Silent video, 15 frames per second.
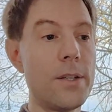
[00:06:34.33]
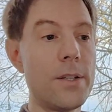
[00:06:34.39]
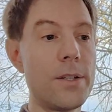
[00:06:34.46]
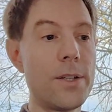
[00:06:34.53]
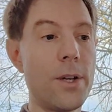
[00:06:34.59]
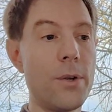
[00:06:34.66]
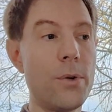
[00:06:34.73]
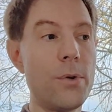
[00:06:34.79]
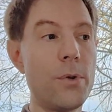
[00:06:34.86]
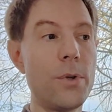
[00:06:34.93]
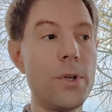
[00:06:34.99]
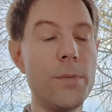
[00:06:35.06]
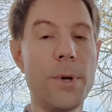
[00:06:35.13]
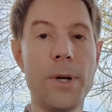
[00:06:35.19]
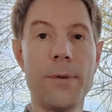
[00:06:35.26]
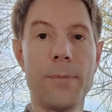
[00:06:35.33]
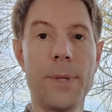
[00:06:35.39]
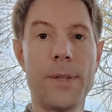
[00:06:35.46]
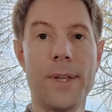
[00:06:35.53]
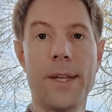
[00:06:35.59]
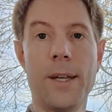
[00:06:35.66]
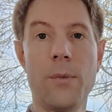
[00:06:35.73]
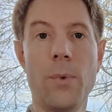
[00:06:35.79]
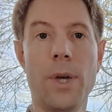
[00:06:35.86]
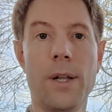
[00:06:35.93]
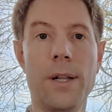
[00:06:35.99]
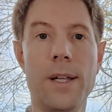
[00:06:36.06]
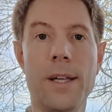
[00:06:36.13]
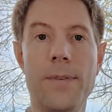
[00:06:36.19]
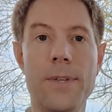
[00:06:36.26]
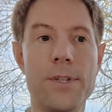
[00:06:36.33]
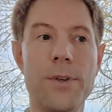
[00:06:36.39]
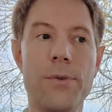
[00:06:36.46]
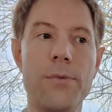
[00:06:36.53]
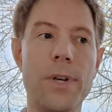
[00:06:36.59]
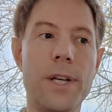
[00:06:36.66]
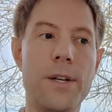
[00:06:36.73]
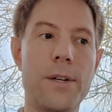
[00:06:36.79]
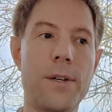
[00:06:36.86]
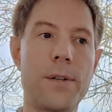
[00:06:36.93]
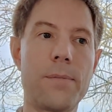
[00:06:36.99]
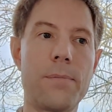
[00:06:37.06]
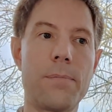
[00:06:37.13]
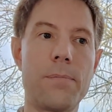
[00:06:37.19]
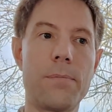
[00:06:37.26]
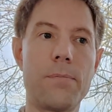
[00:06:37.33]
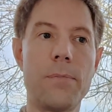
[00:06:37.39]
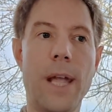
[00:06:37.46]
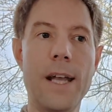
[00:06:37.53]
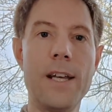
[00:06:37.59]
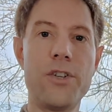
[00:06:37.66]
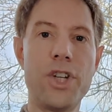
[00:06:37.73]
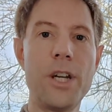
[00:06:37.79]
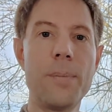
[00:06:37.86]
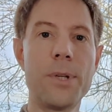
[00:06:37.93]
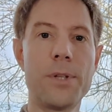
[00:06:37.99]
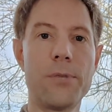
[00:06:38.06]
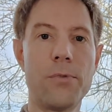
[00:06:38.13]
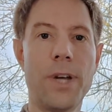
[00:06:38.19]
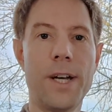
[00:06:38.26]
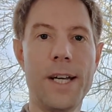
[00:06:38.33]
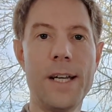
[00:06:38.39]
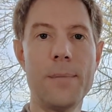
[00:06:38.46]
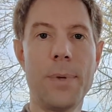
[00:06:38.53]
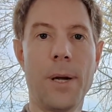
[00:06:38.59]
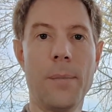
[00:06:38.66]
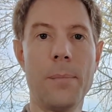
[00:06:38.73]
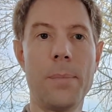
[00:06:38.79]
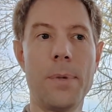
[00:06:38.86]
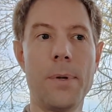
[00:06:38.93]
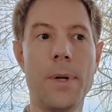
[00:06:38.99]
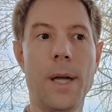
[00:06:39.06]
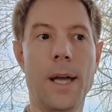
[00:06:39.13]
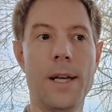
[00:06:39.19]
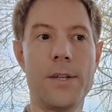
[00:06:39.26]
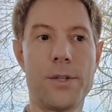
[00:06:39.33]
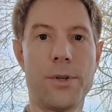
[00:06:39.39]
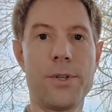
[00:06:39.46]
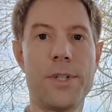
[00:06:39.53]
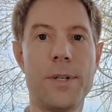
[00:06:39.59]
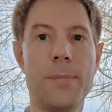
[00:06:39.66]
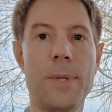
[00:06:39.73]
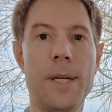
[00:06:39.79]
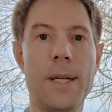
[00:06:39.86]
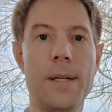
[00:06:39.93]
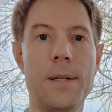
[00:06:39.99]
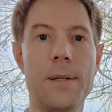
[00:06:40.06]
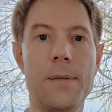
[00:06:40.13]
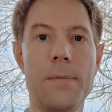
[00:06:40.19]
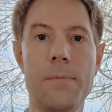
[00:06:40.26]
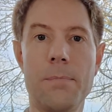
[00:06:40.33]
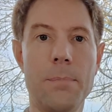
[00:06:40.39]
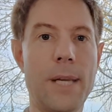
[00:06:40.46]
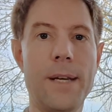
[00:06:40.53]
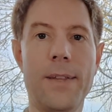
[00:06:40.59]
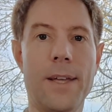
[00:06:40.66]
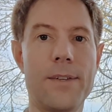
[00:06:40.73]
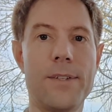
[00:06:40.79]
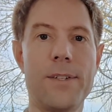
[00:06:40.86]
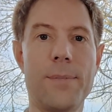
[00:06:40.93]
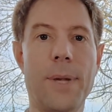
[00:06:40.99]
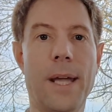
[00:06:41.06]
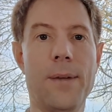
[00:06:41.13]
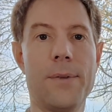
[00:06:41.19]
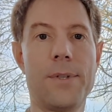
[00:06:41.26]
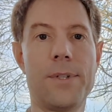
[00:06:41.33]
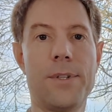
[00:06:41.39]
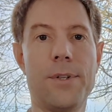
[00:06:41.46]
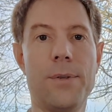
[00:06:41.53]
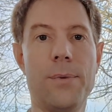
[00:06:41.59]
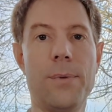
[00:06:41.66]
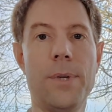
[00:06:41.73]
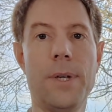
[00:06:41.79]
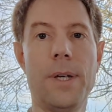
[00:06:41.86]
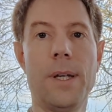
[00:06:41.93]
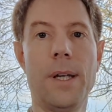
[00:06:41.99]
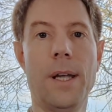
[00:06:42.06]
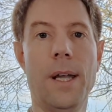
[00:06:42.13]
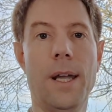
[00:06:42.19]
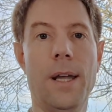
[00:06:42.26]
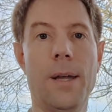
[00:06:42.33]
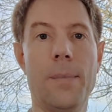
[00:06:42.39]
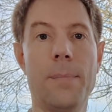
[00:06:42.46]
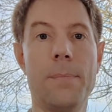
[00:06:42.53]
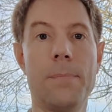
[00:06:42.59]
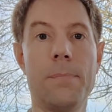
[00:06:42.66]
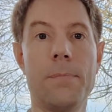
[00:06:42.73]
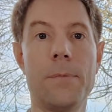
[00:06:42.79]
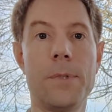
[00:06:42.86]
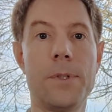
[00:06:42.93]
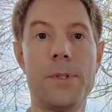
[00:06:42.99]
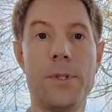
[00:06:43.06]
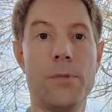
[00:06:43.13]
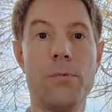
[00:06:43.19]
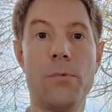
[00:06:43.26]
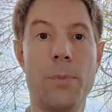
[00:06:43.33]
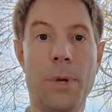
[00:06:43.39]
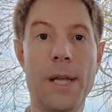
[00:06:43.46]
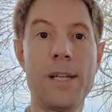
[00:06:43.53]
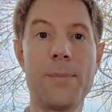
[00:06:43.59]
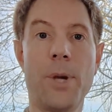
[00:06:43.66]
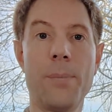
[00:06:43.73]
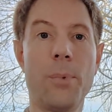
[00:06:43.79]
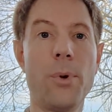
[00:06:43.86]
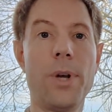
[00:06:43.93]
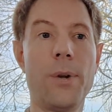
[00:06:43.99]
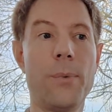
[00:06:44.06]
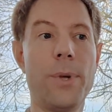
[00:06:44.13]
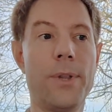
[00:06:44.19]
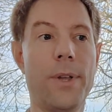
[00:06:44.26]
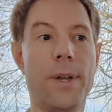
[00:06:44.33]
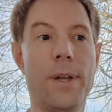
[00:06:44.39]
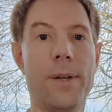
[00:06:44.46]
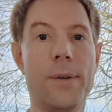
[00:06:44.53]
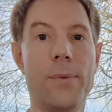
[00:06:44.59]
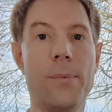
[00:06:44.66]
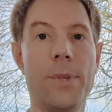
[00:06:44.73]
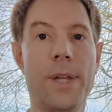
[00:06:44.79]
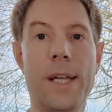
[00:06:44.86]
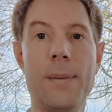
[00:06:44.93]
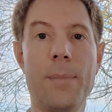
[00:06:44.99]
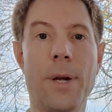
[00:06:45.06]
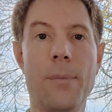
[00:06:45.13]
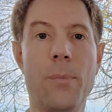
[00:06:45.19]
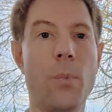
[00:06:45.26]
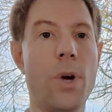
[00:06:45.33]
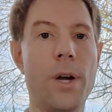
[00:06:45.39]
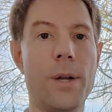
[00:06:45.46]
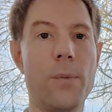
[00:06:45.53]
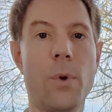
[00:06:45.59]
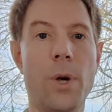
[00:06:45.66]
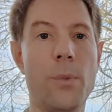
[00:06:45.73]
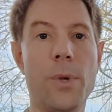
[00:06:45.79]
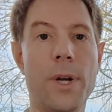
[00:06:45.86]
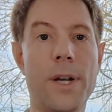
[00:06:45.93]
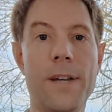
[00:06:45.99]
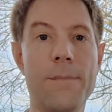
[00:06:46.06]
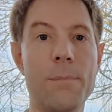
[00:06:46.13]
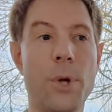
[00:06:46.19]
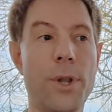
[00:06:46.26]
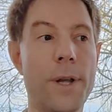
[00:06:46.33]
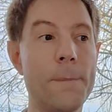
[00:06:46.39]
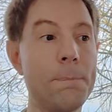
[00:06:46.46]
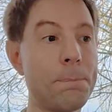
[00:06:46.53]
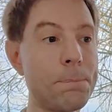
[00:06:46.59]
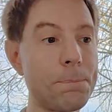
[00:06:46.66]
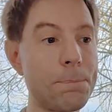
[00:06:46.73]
So you might be thinking, well, if it's not really any cheaper to run a heat pump and it's costing me many thousands of pounds to replace my boiler with a heat pump, why would I even bother?